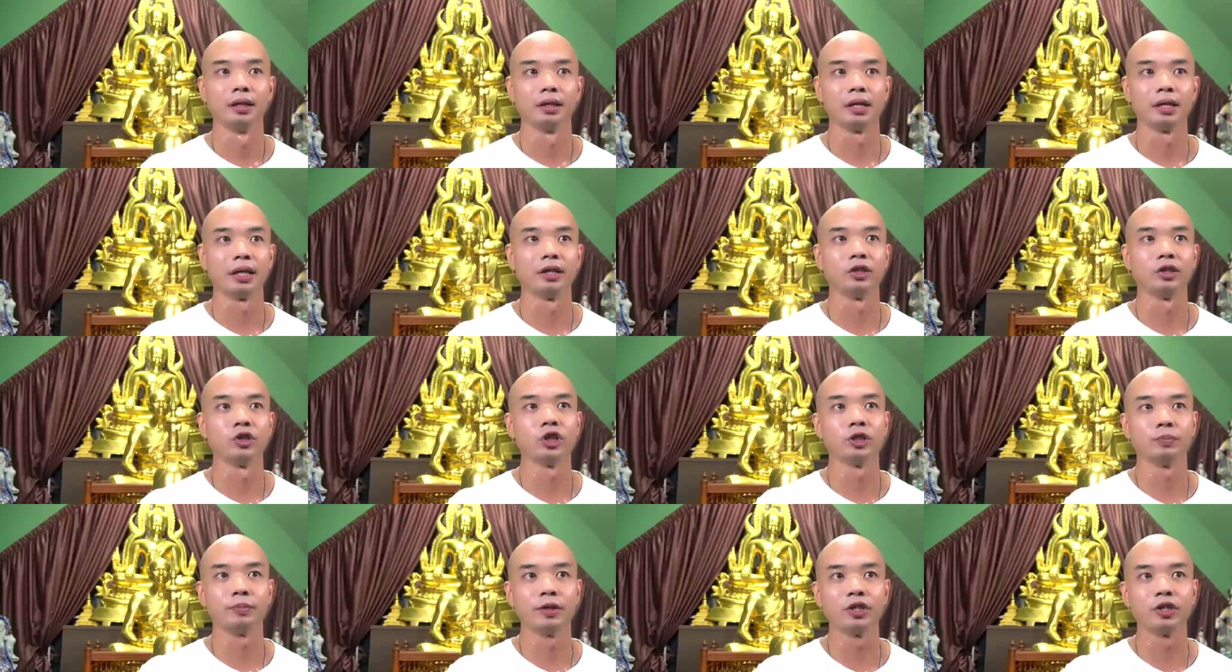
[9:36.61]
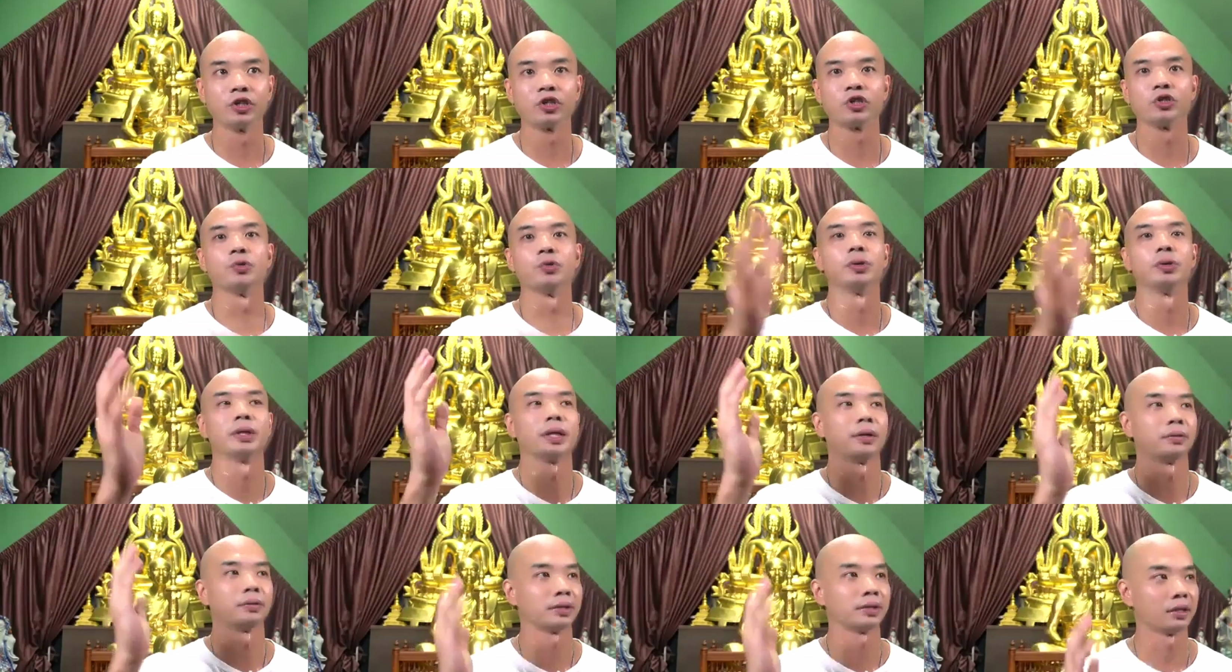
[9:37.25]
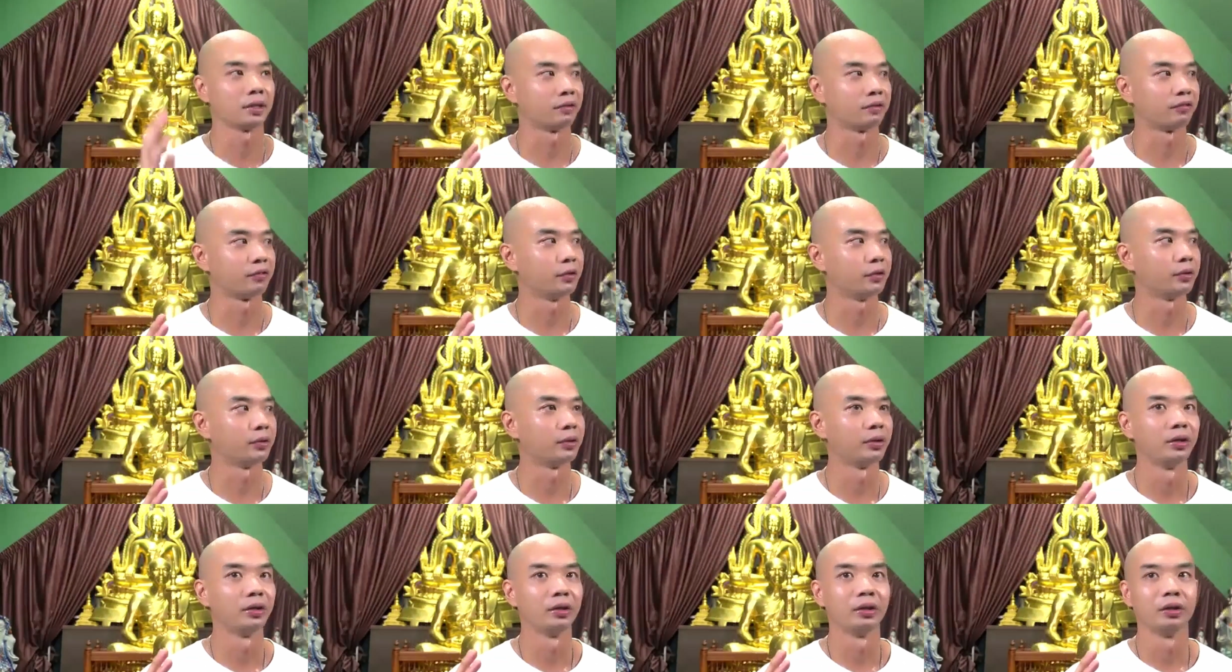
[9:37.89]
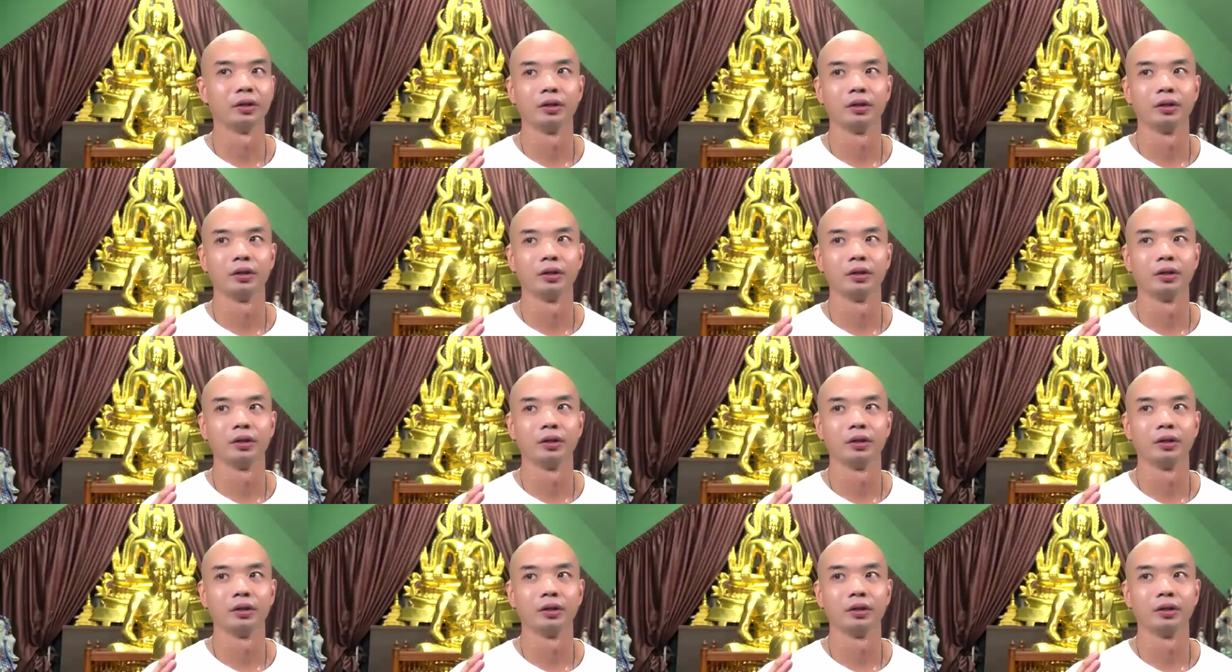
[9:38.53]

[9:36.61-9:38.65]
Your energy is being thrown outside of you.